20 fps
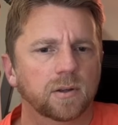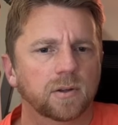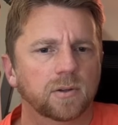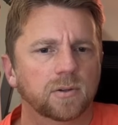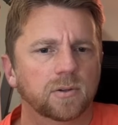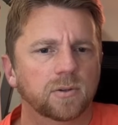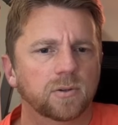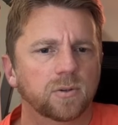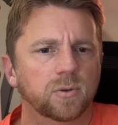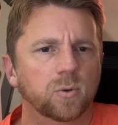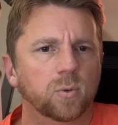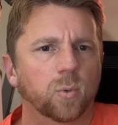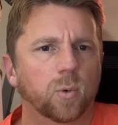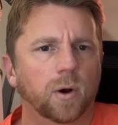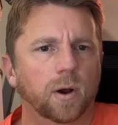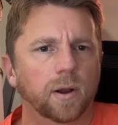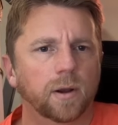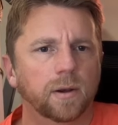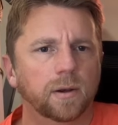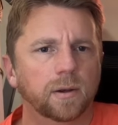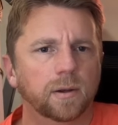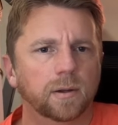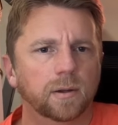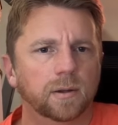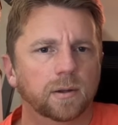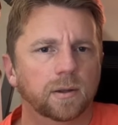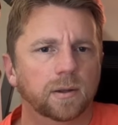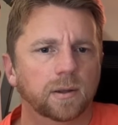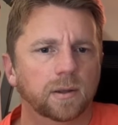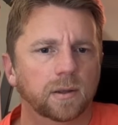2 1.
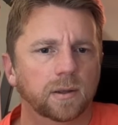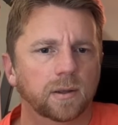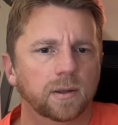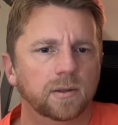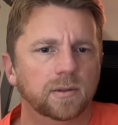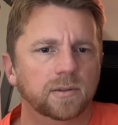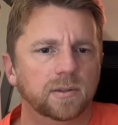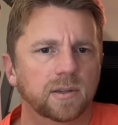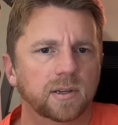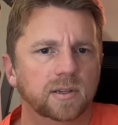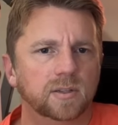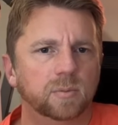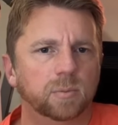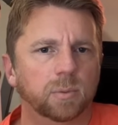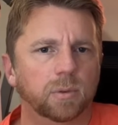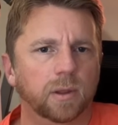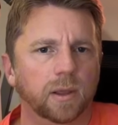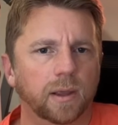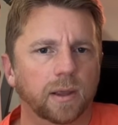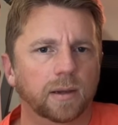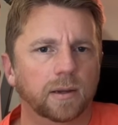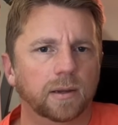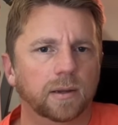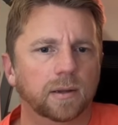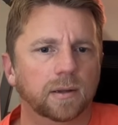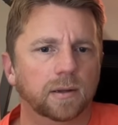6 blank.